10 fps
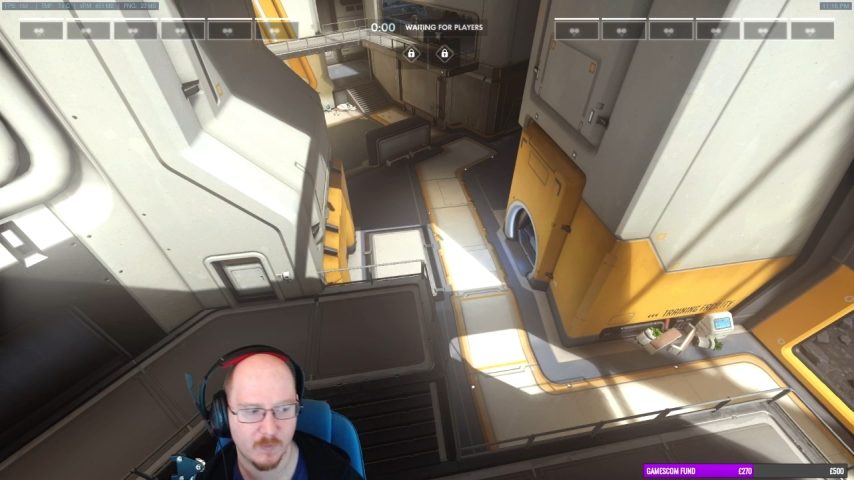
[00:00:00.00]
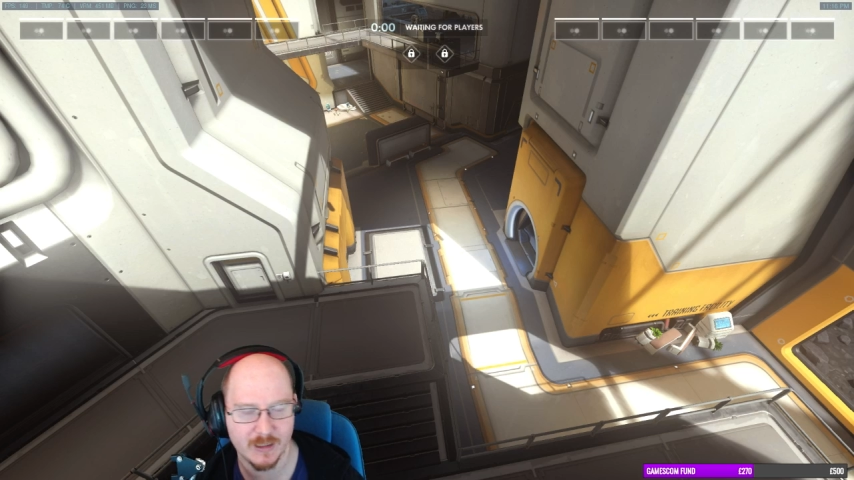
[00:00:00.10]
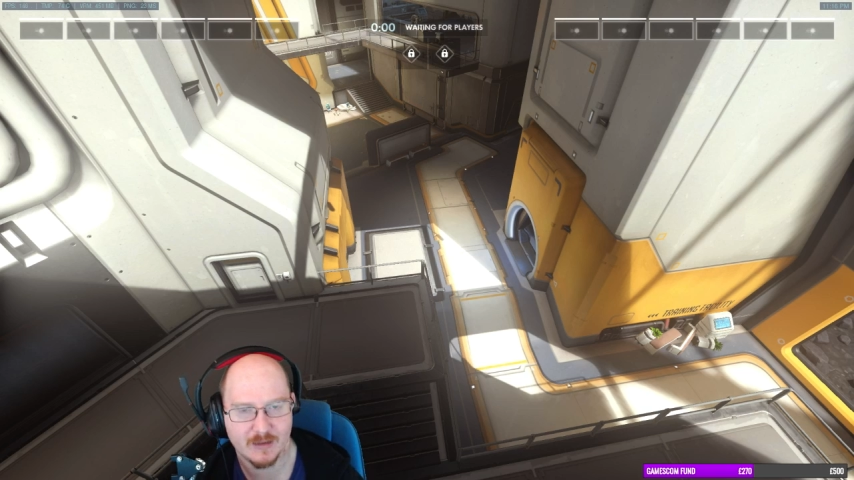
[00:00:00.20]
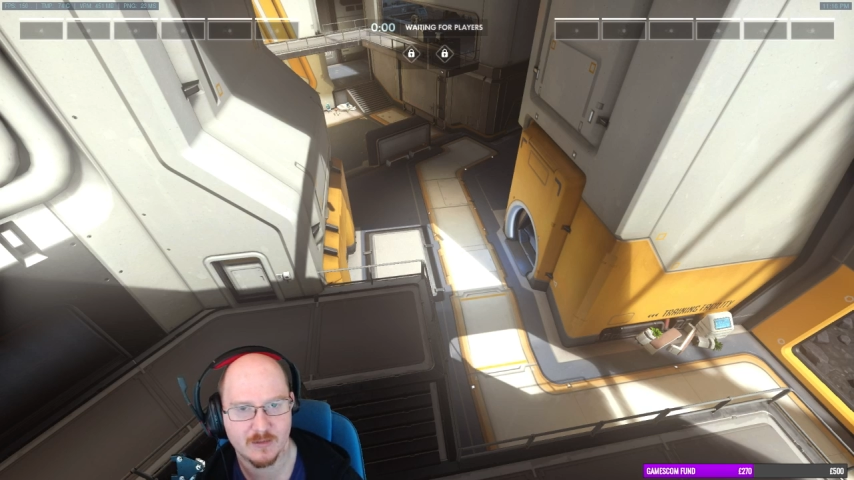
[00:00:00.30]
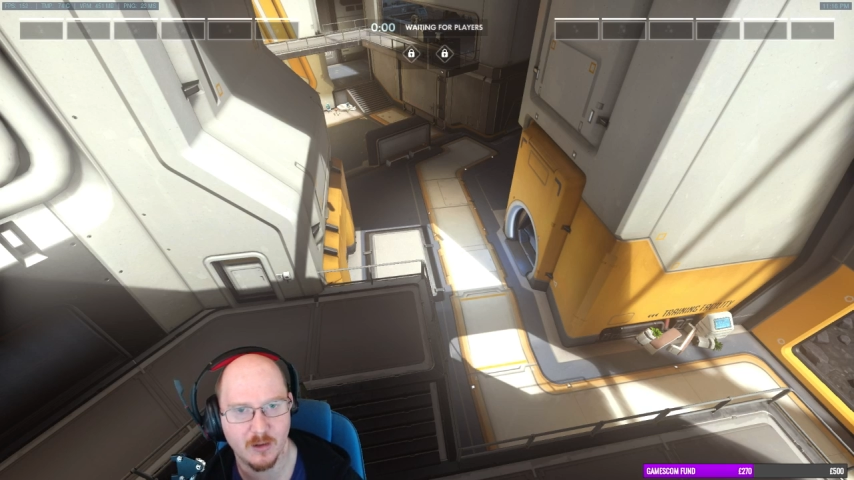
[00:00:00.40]
When
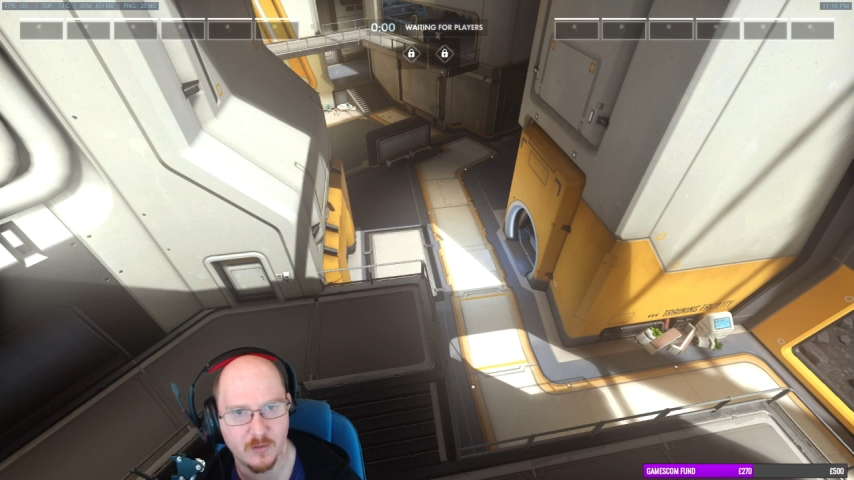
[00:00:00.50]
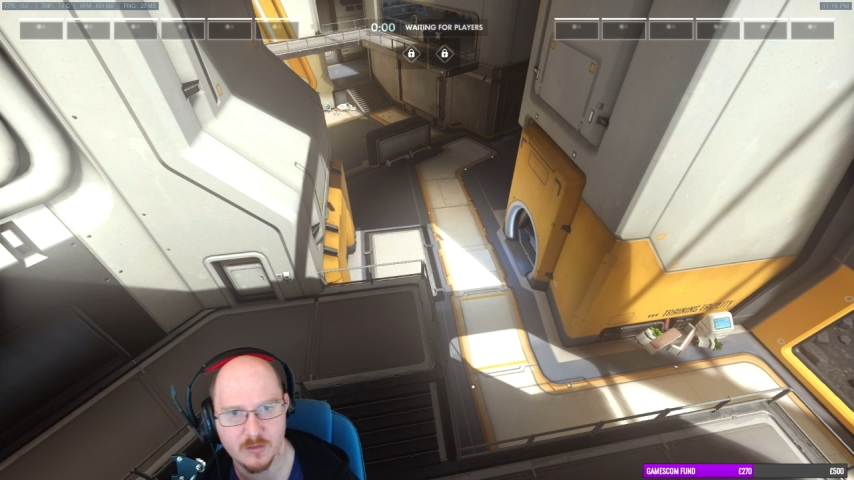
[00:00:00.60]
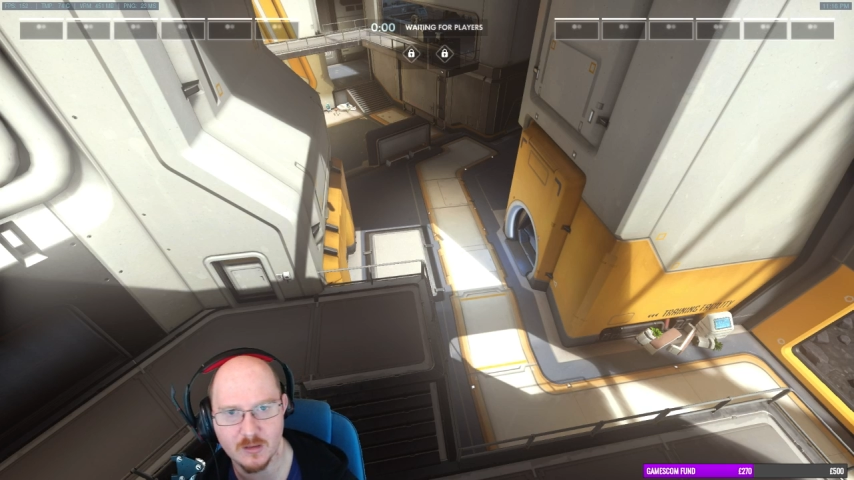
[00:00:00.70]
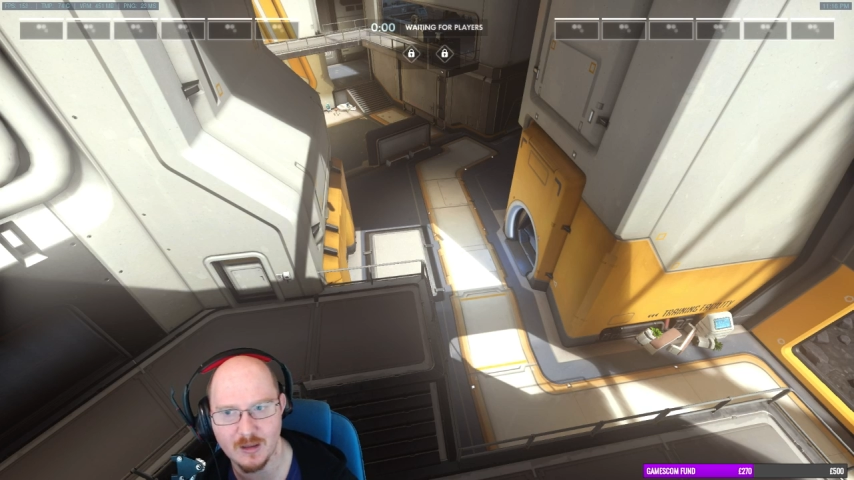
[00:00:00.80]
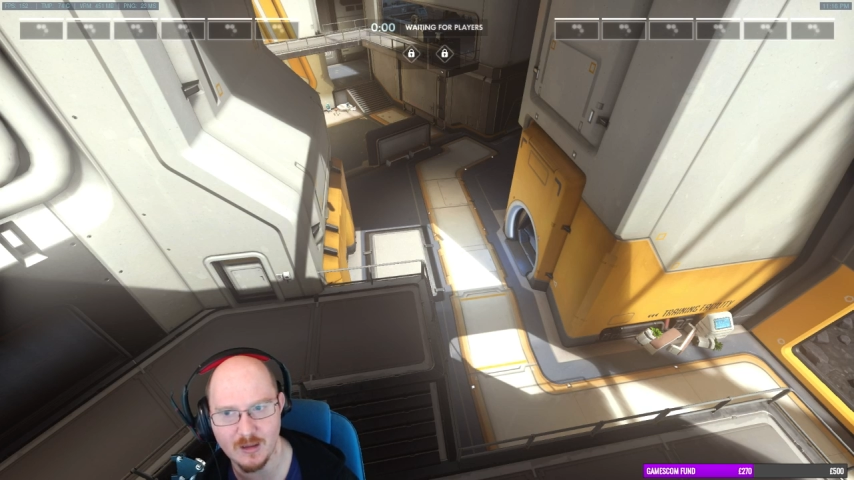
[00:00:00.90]
he gets
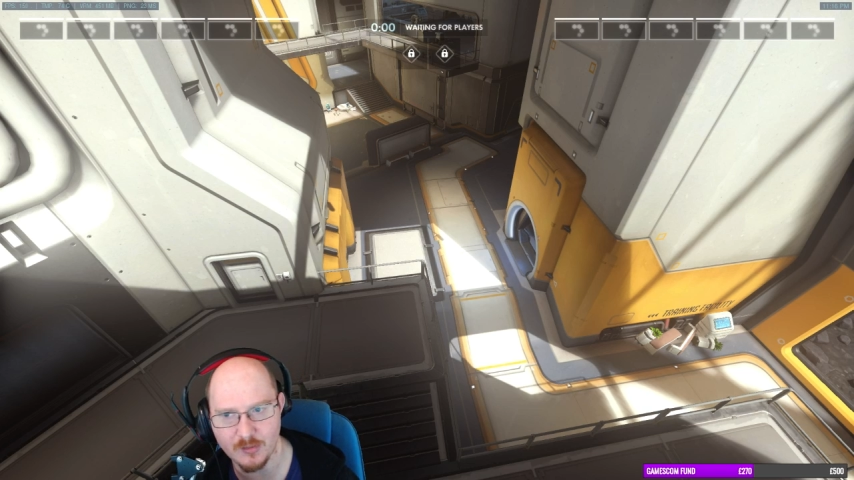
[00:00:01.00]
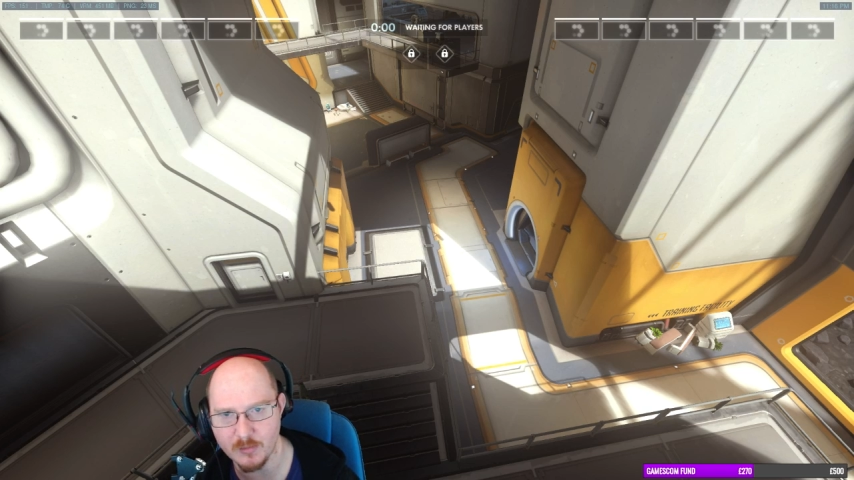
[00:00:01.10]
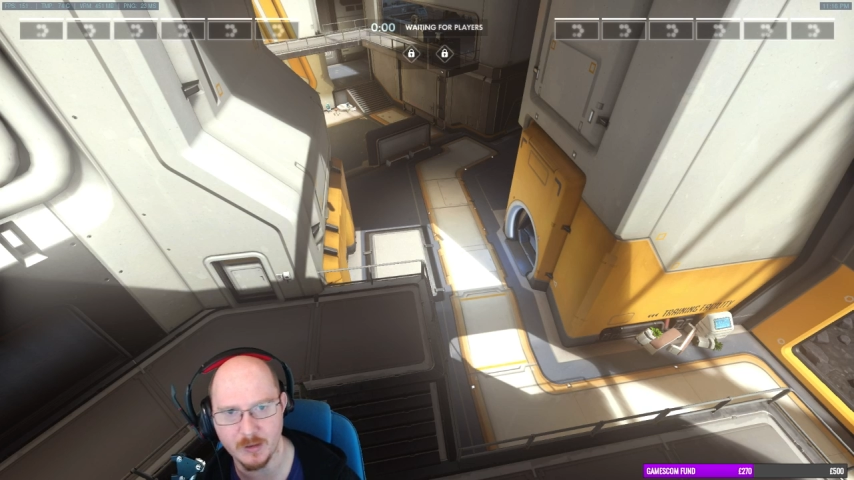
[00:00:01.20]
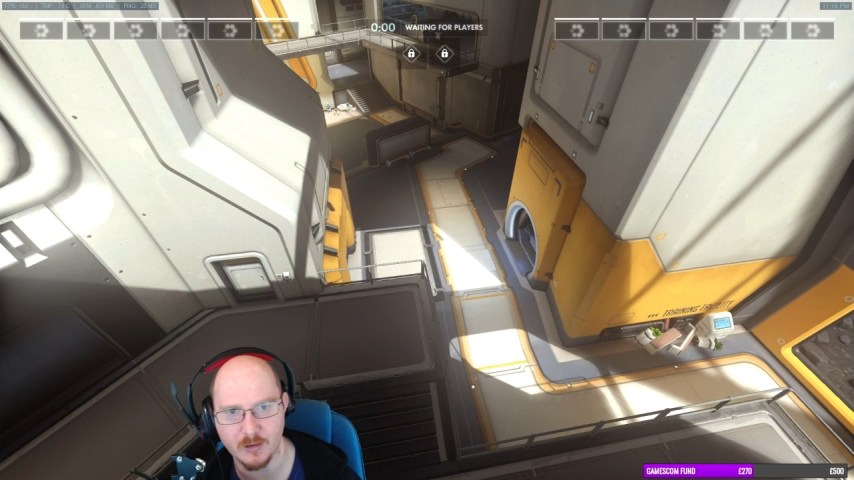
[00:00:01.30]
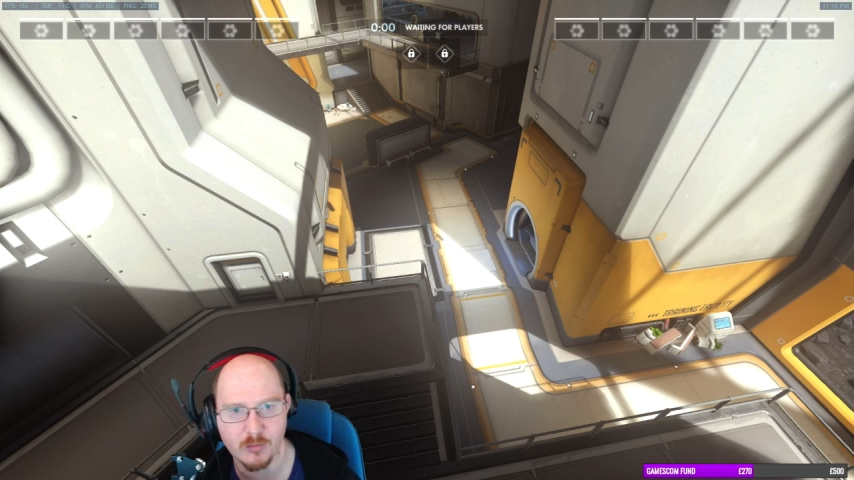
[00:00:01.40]
close, he's the
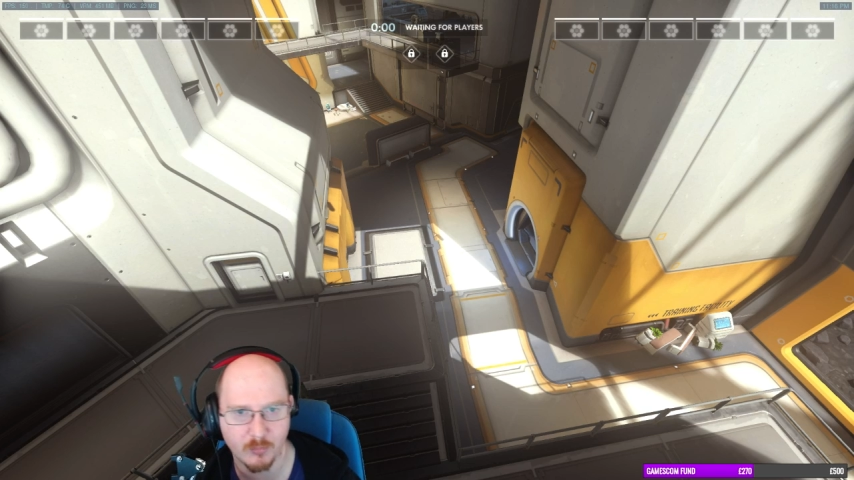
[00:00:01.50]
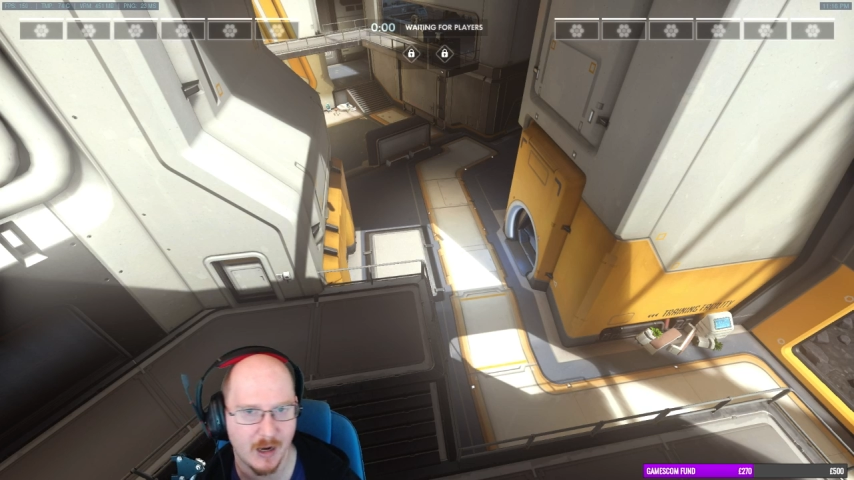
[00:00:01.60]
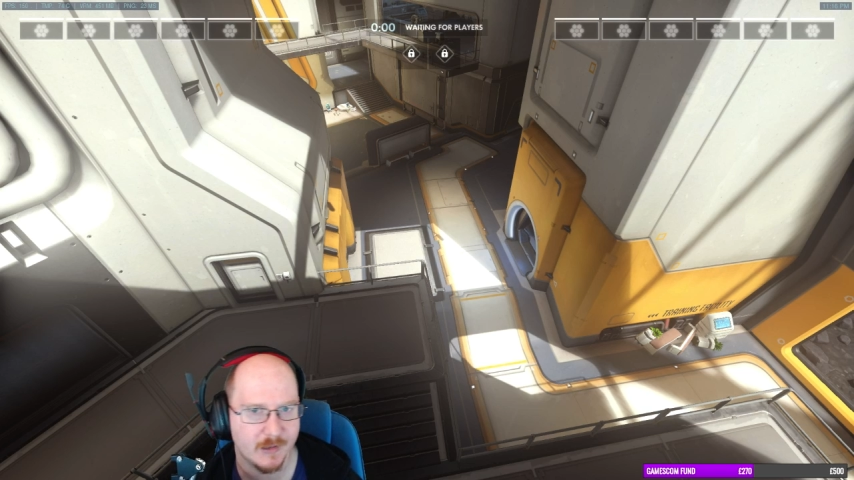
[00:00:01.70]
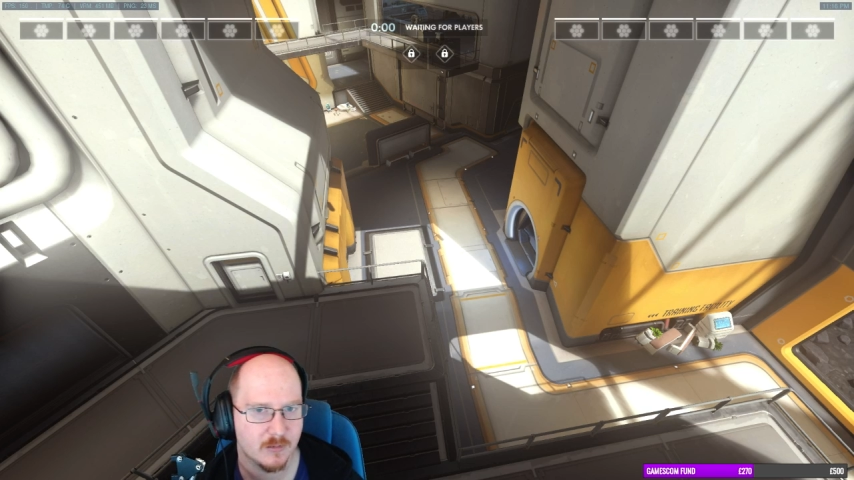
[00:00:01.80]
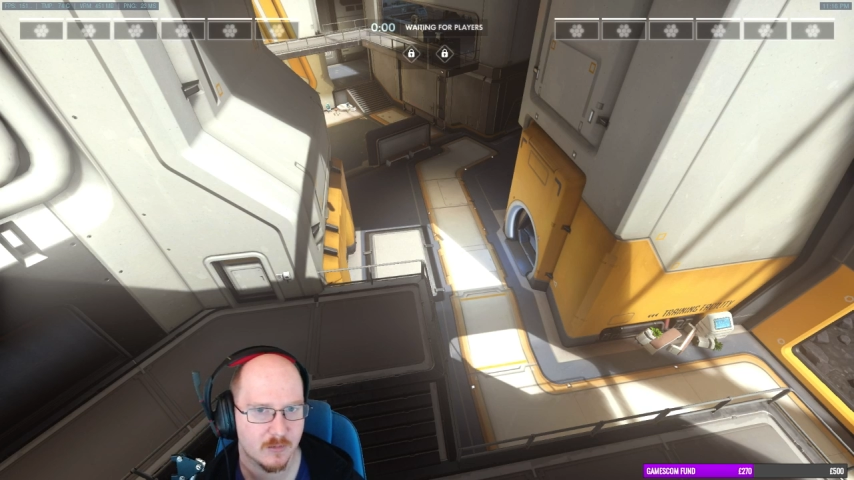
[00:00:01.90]
biggest threat,